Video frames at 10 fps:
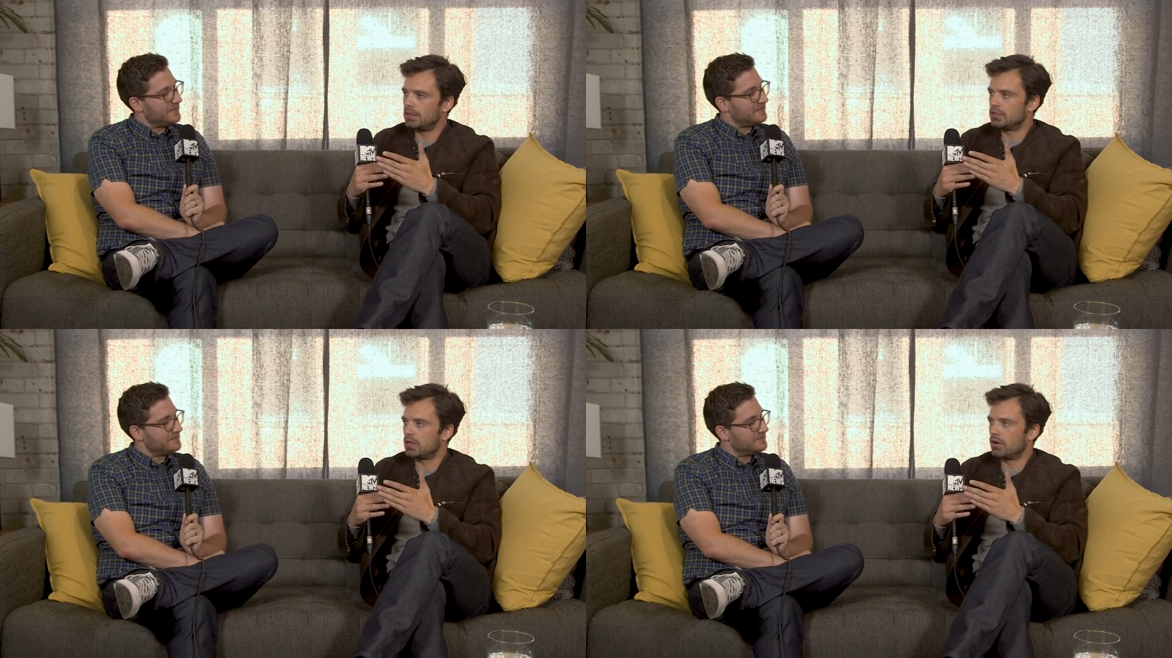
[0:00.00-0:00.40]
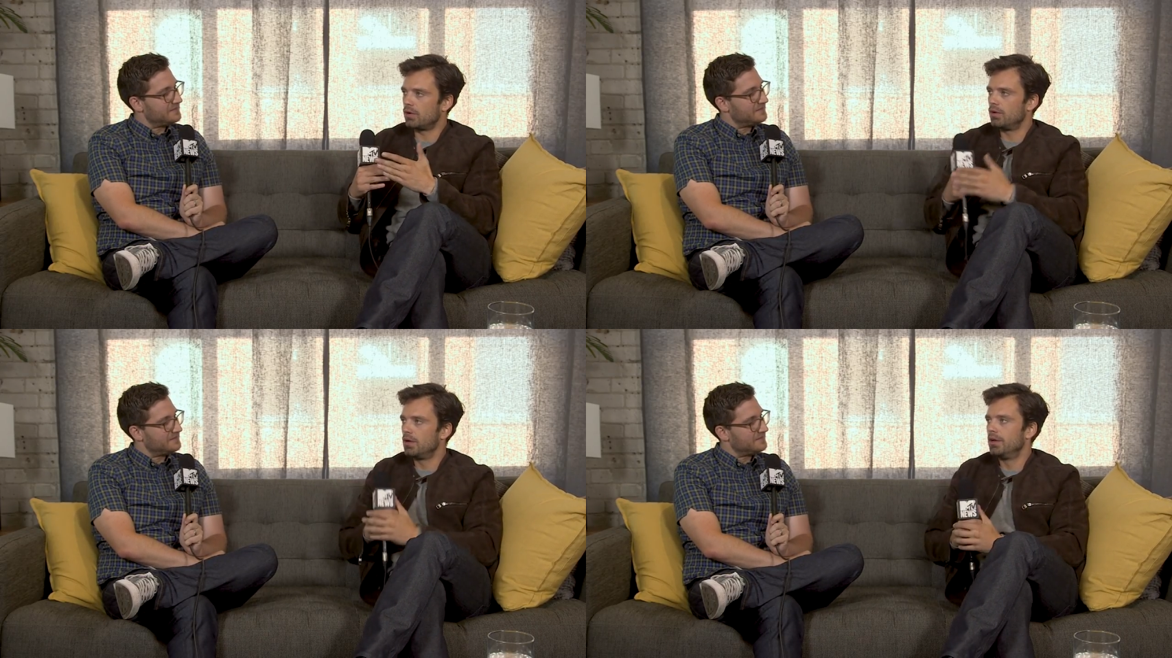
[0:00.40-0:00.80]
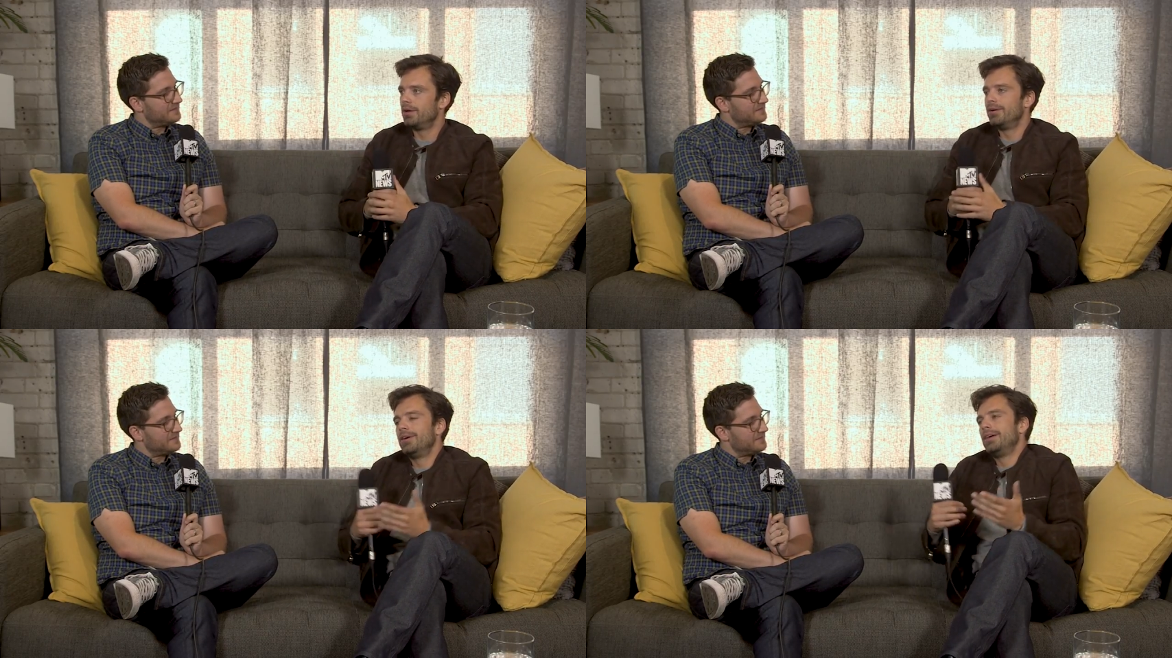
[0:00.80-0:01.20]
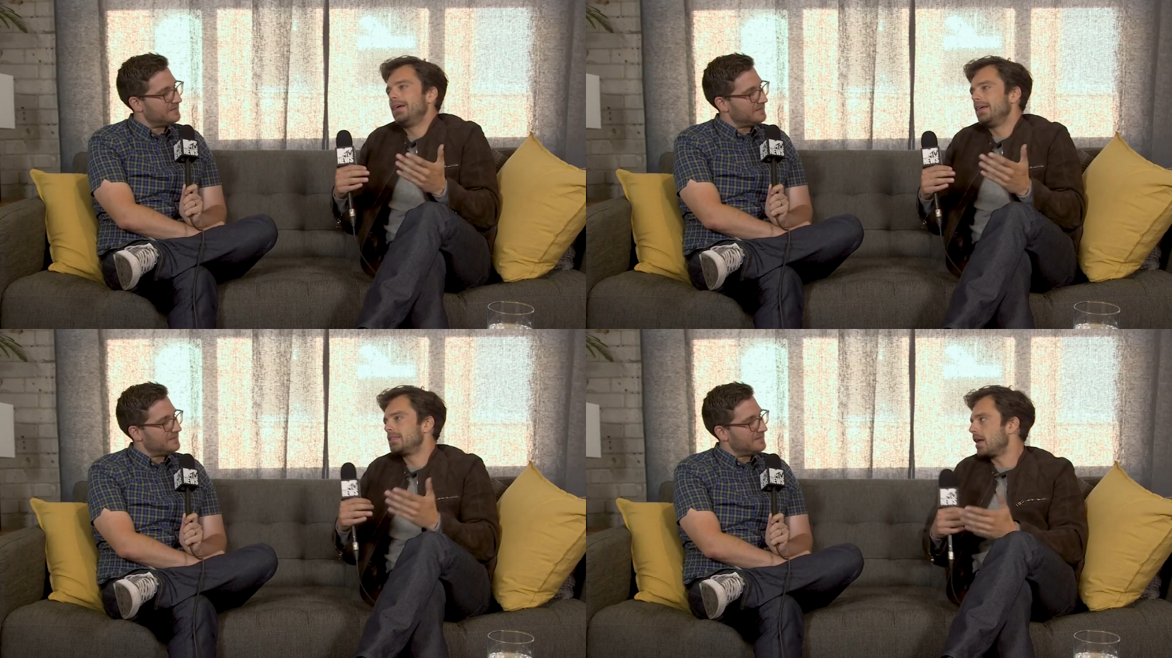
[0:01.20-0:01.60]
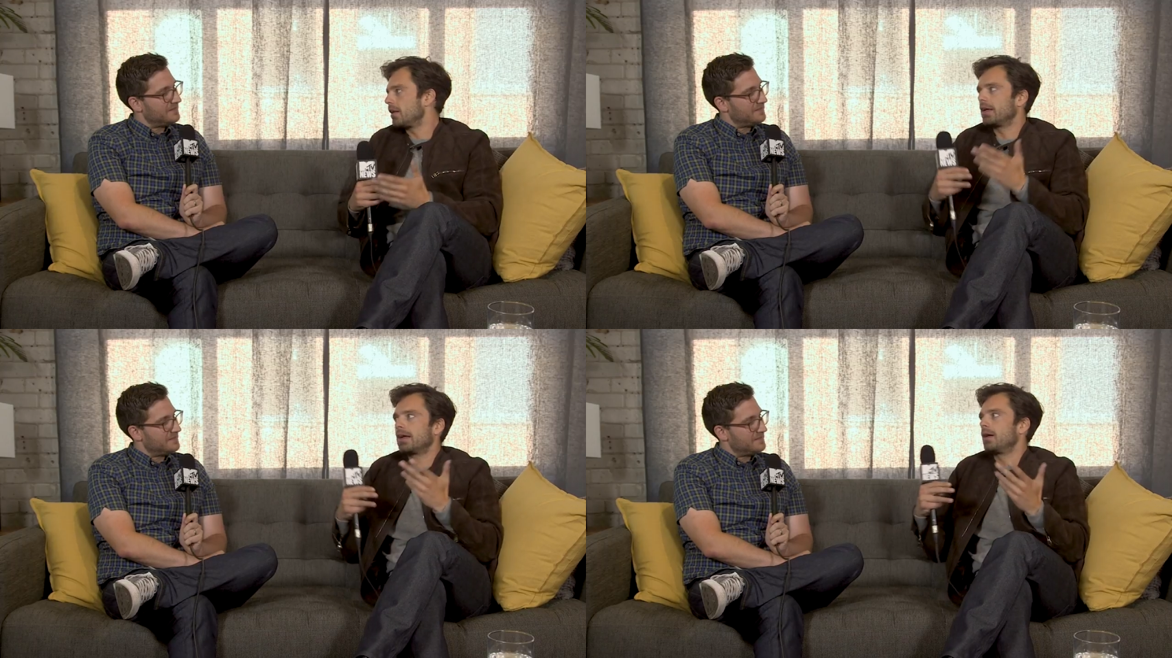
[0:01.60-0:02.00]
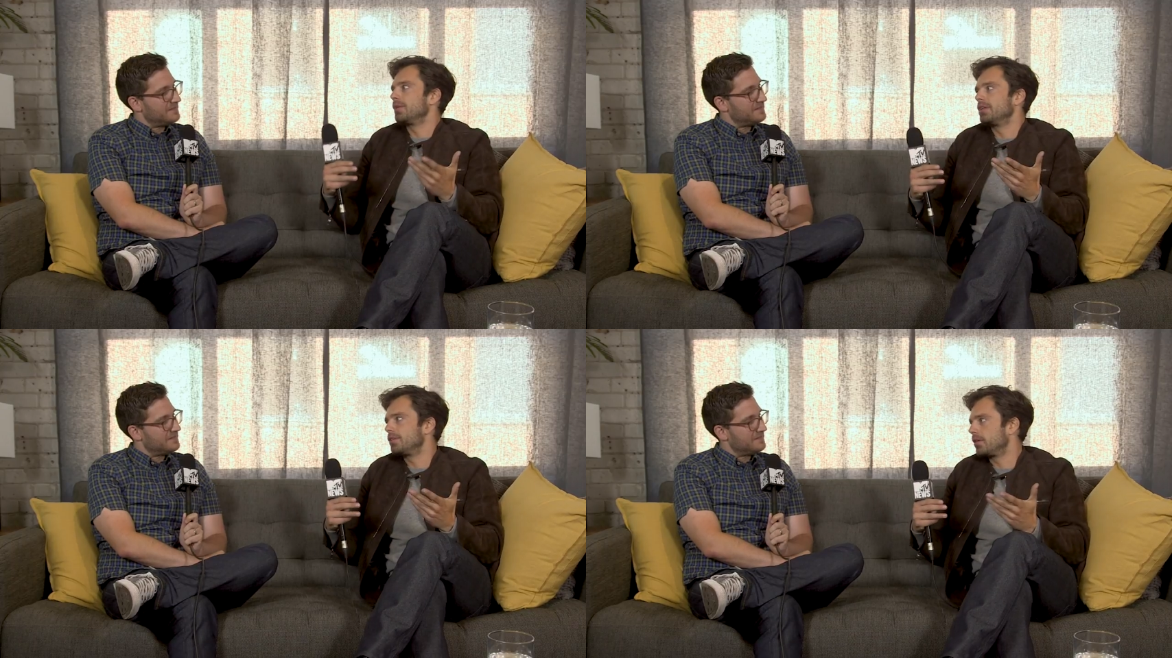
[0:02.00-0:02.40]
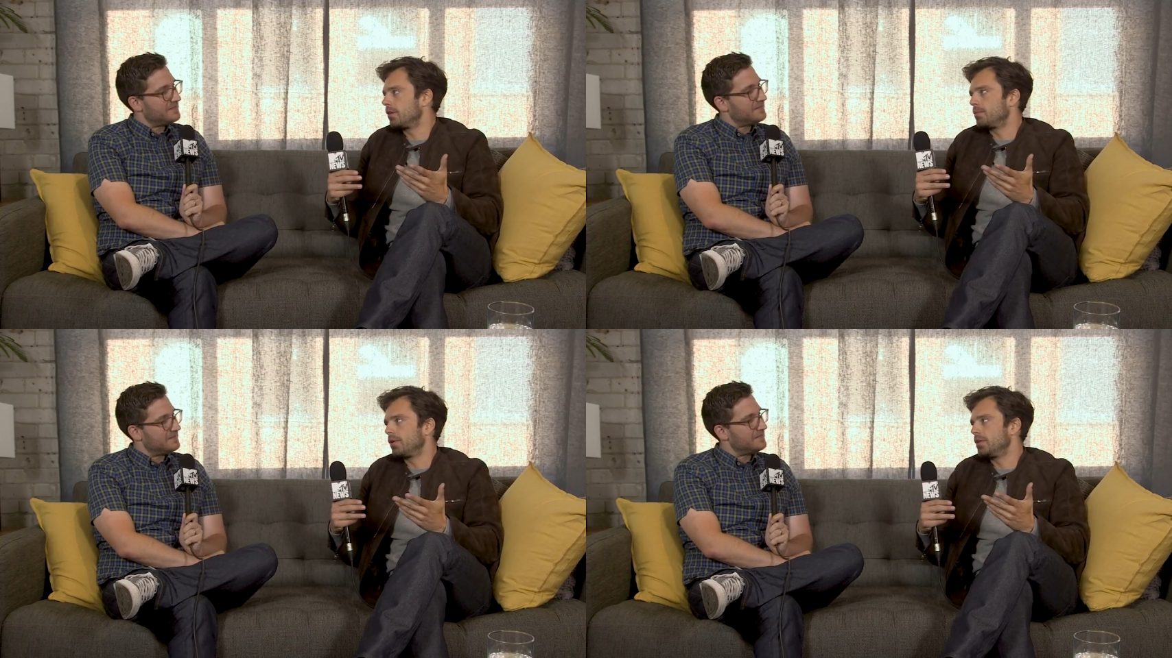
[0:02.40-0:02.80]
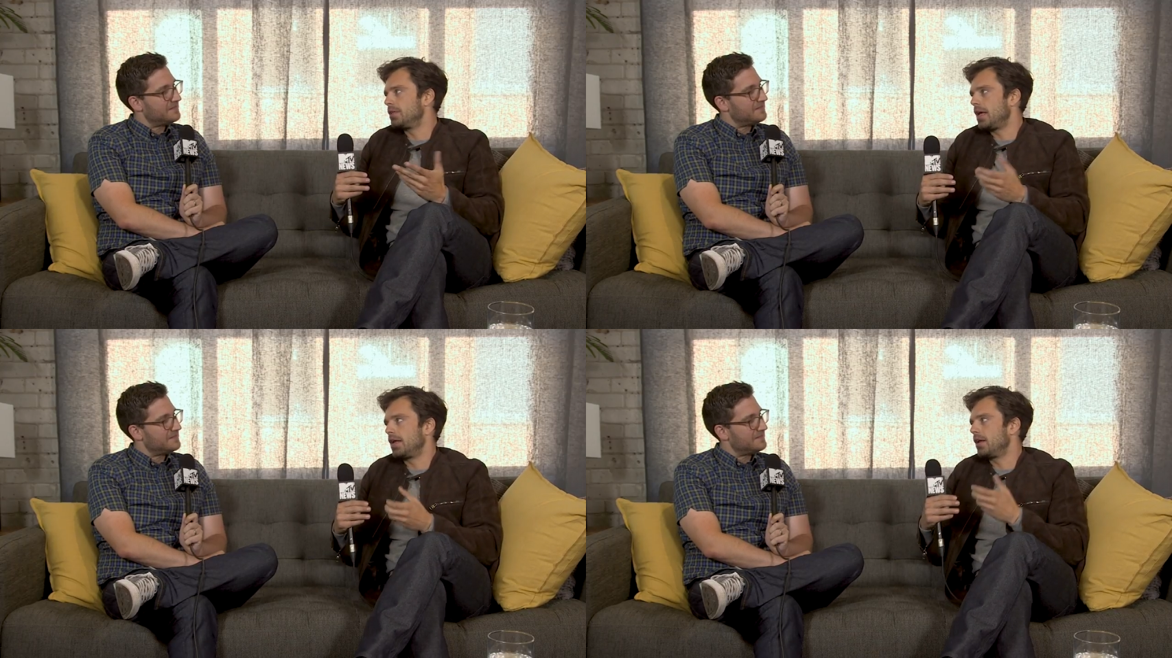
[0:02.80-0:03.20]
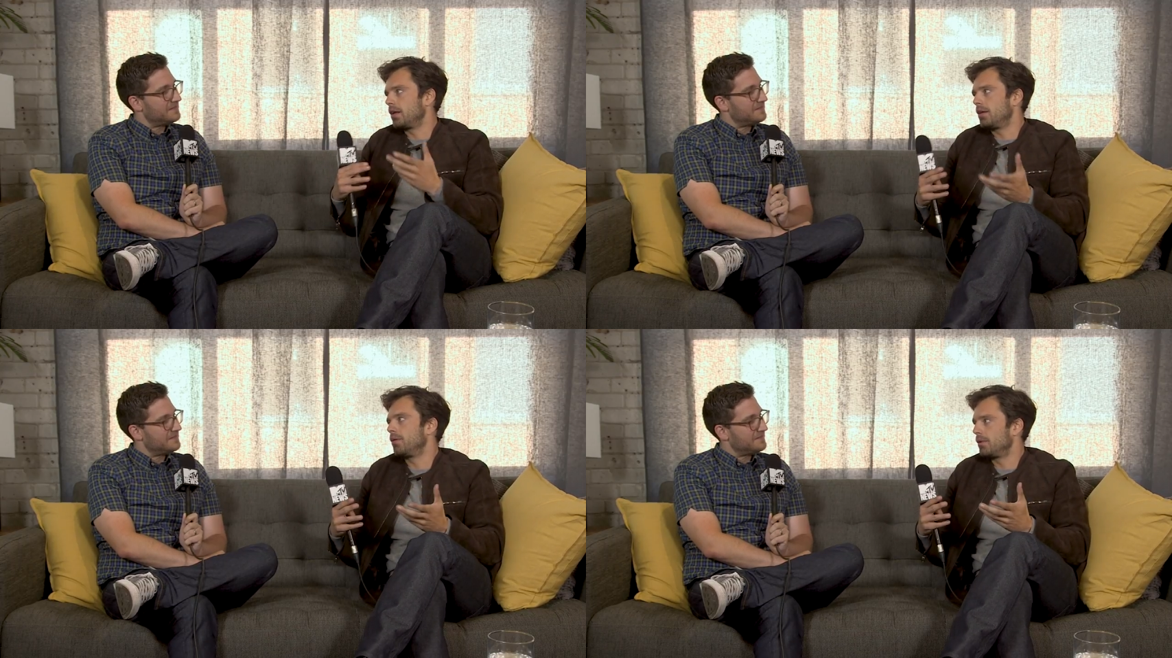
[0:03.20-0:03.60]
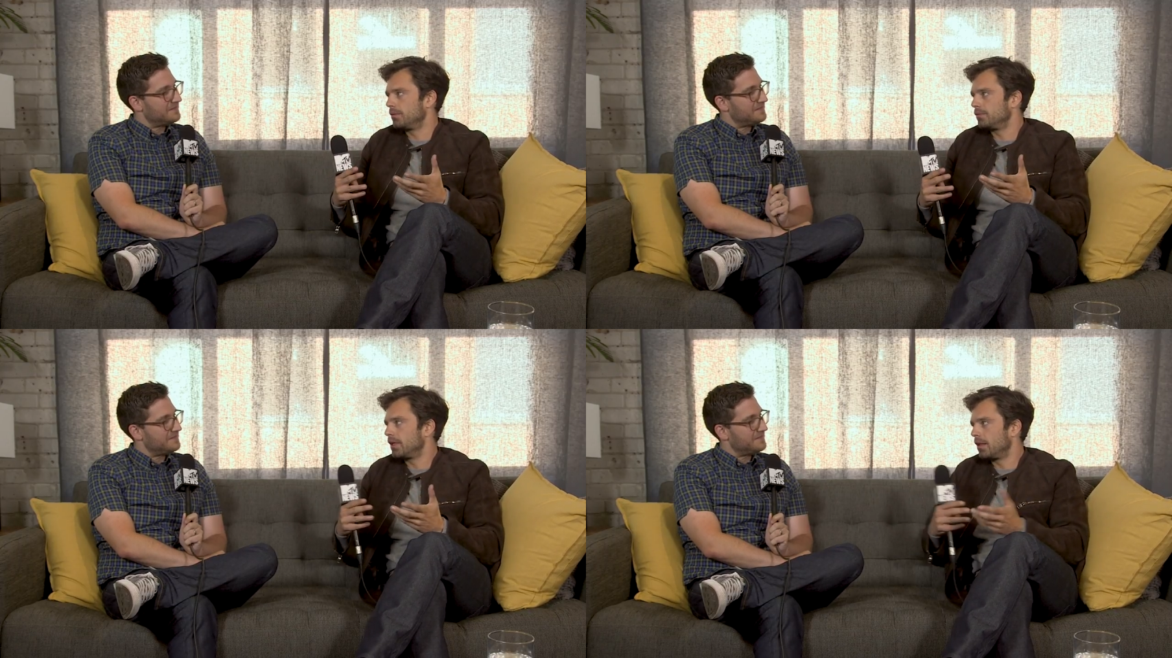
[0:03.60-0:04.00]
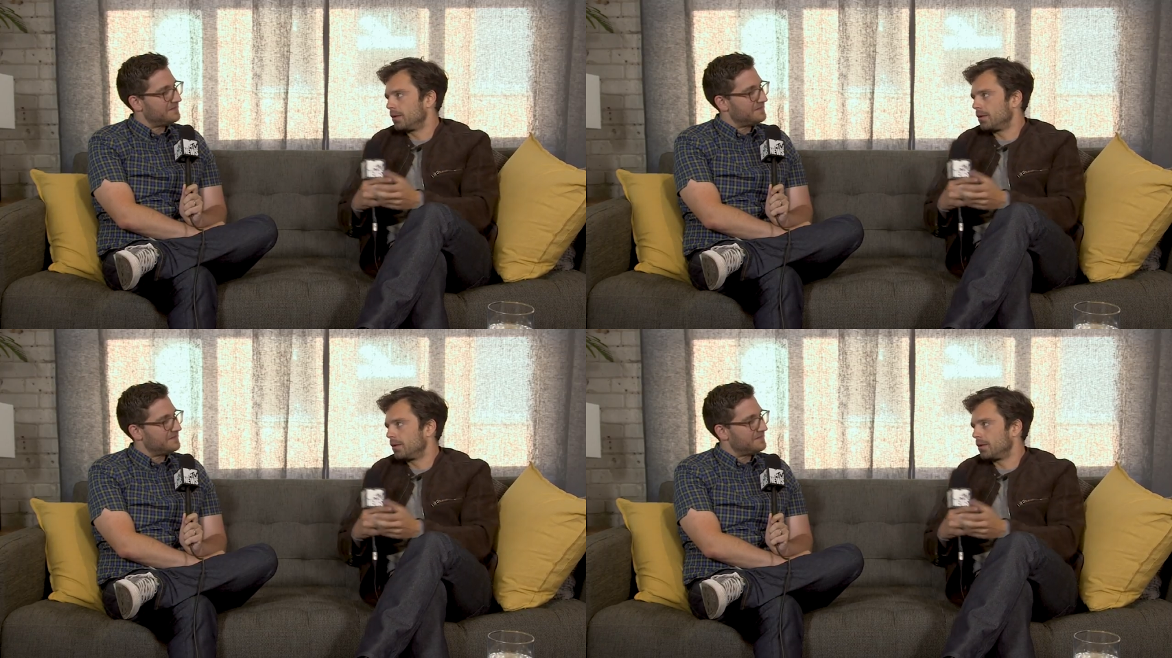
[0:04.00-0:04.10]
Speaker 1: and so it's not like I'm going to turn up on the day and not know what the